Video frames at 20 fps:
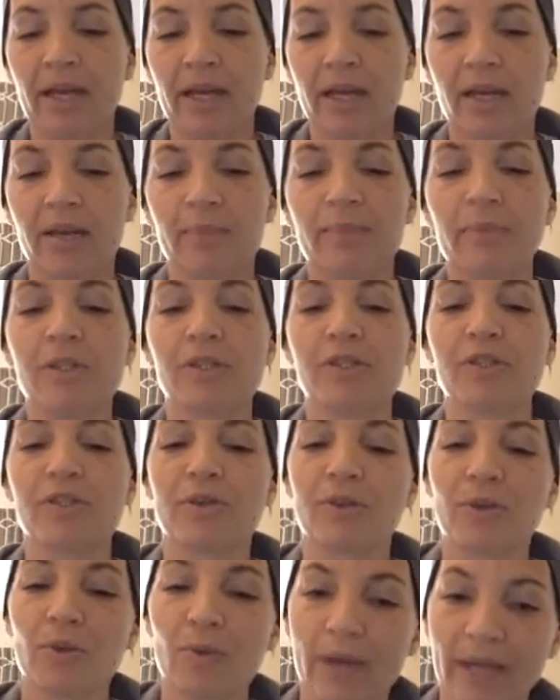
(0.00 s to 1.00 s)
Um,
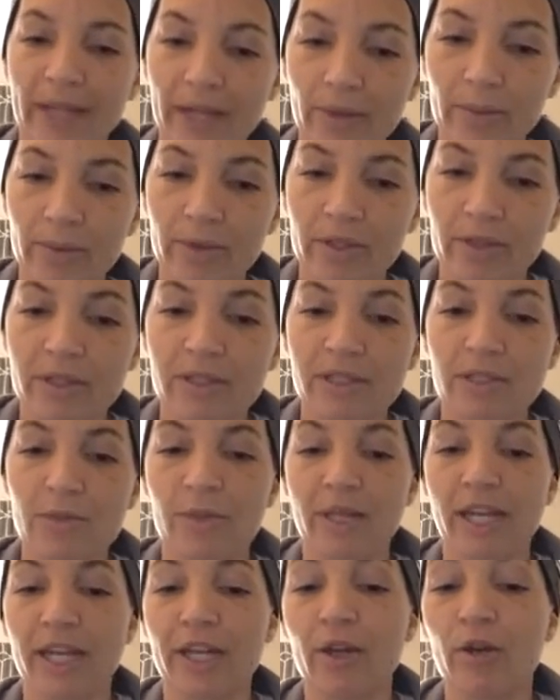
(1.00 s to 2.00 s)
so the way it works is
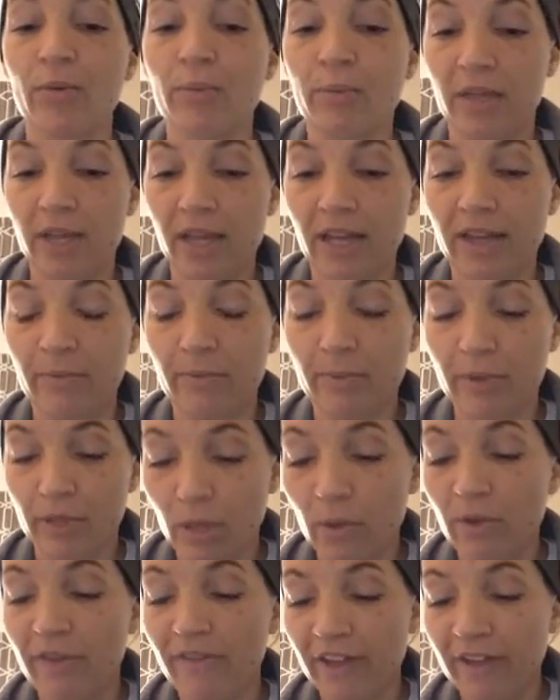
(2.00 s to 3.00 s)
when I go below,
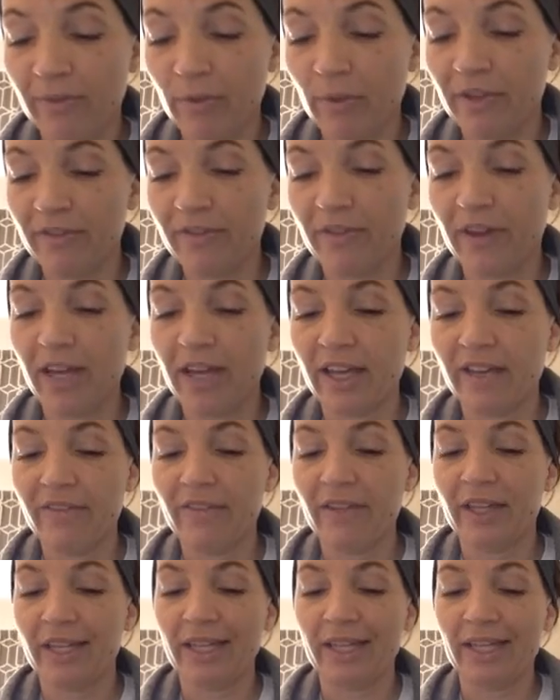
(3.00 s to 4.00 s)
below a five point
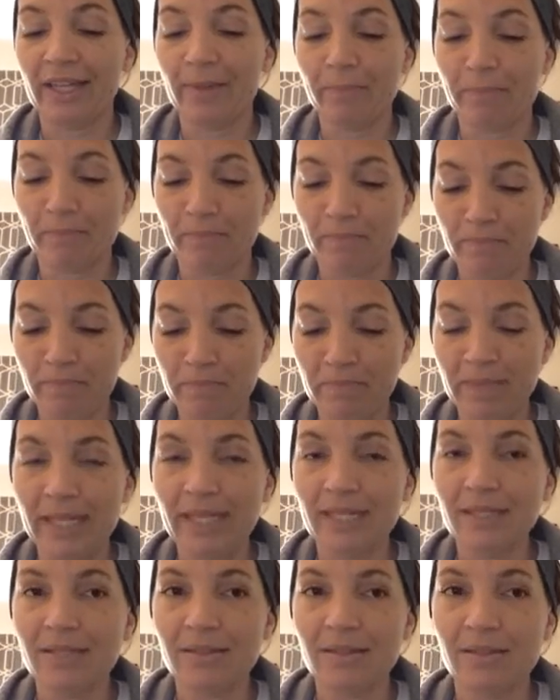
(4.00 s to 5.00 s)
five, it
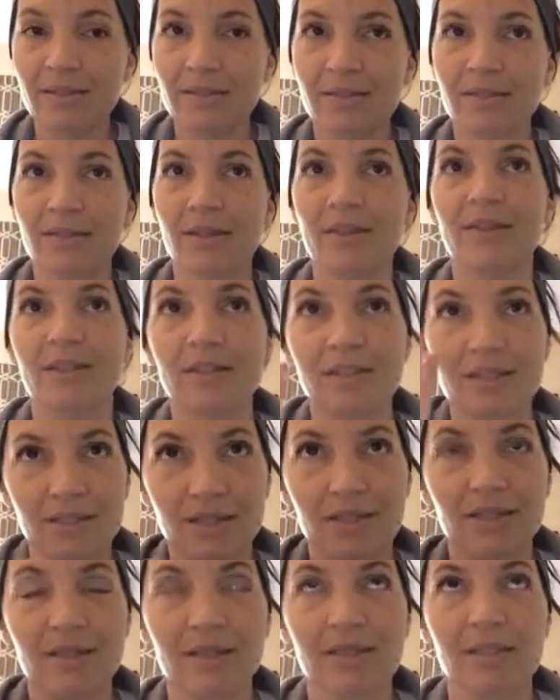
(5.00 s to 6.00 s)
means, now this
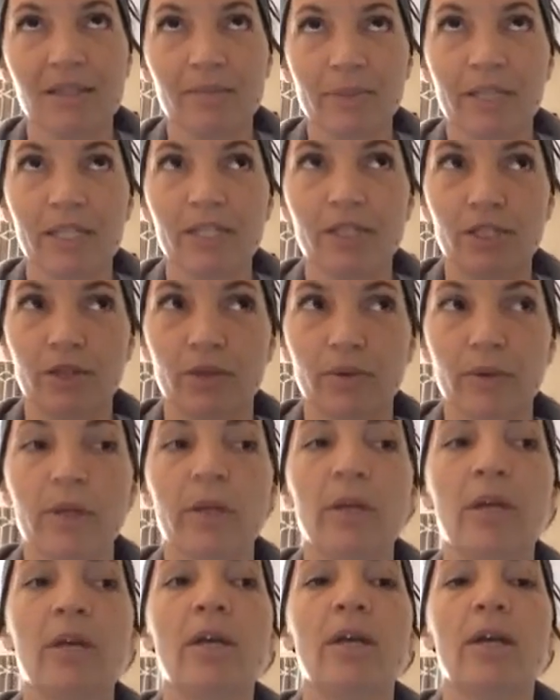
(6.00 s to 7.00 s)
is limited too,
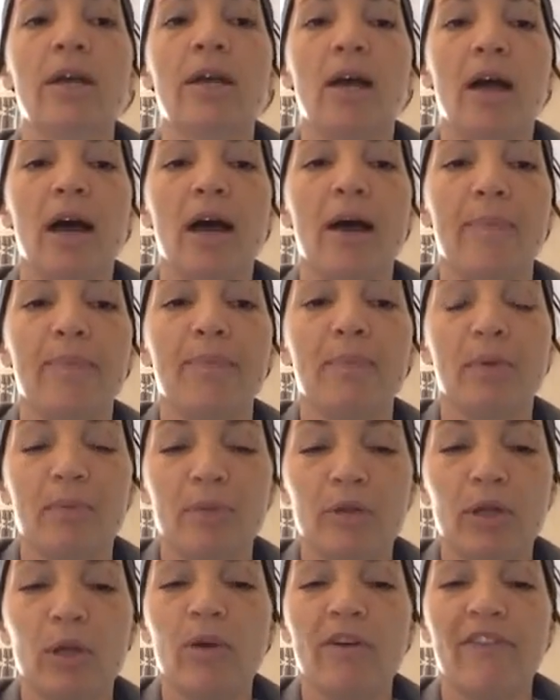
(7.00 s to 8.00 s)
um, but
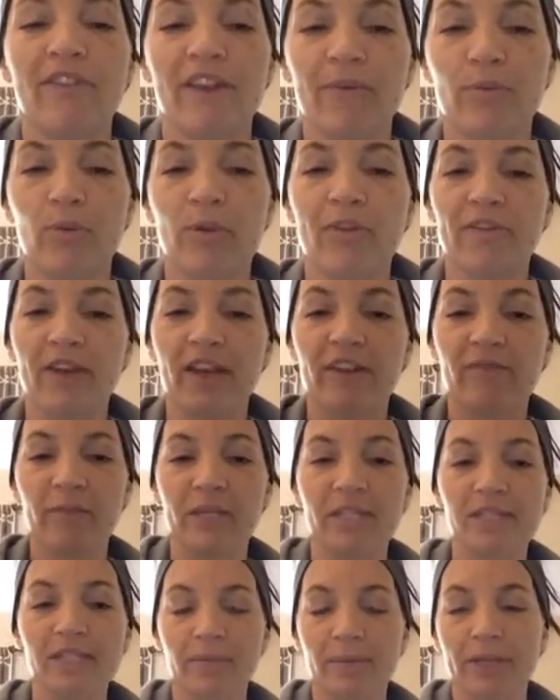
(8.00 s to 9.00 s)
below a five point five
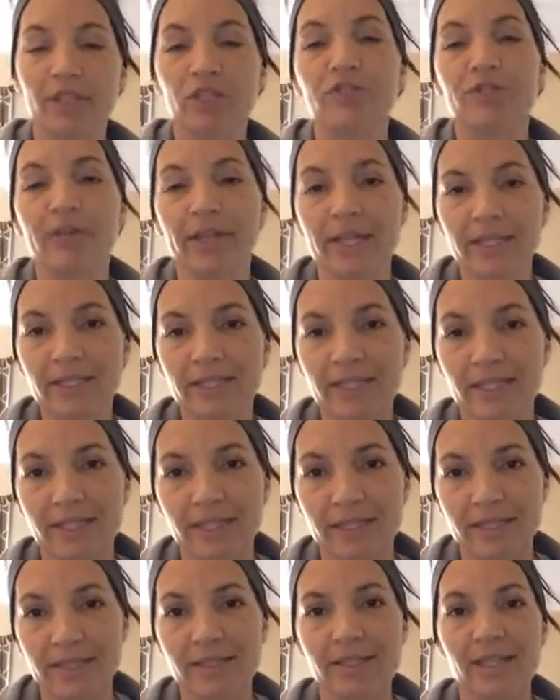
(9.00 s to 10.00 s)
means that my trend
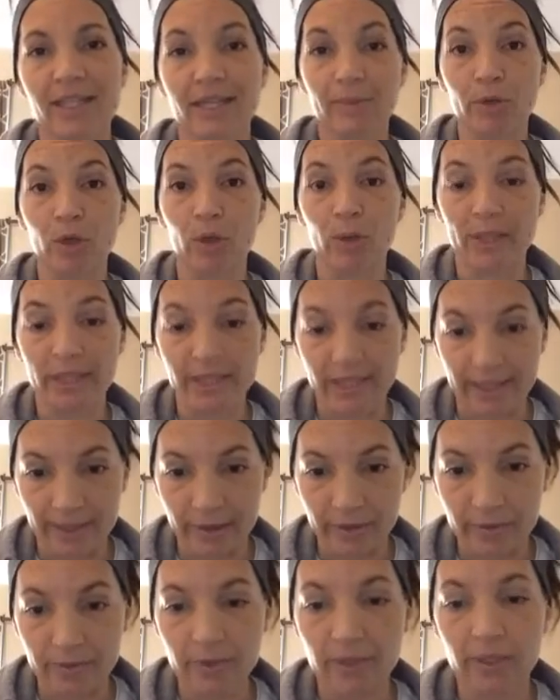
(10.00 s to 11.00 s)
is that I'm going
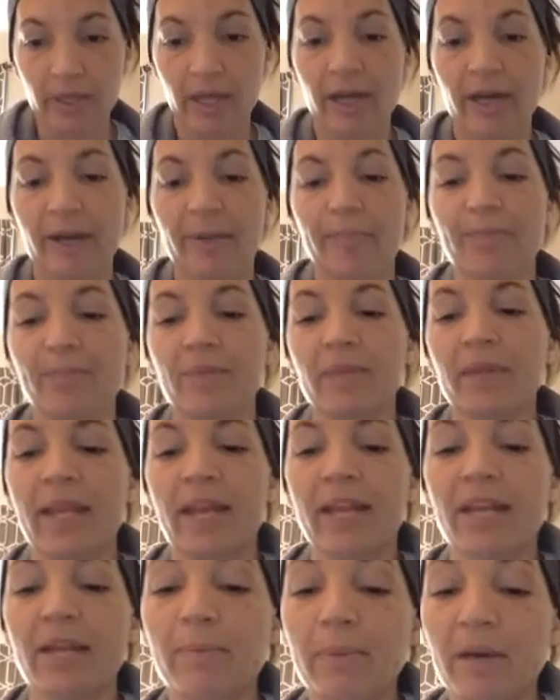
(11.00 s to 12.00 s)
down, um,
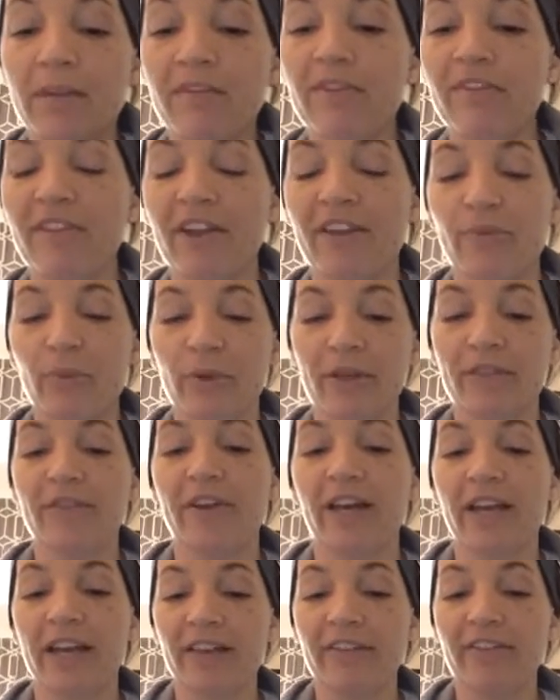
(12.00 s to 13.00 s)
and above a five point
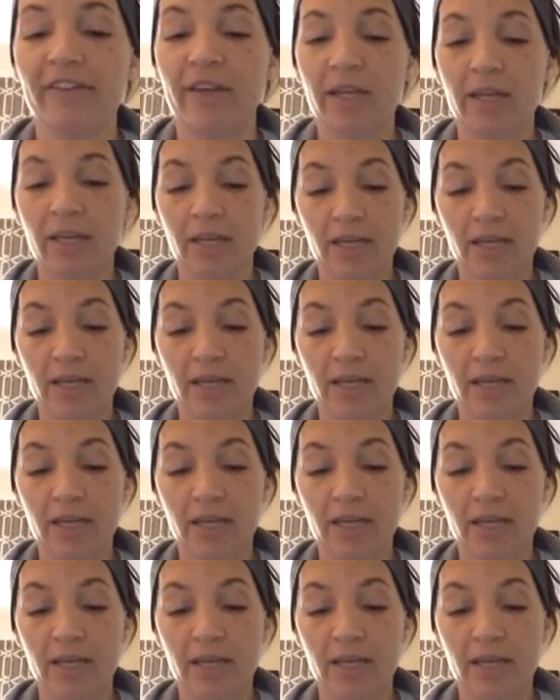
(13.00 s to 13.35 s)
five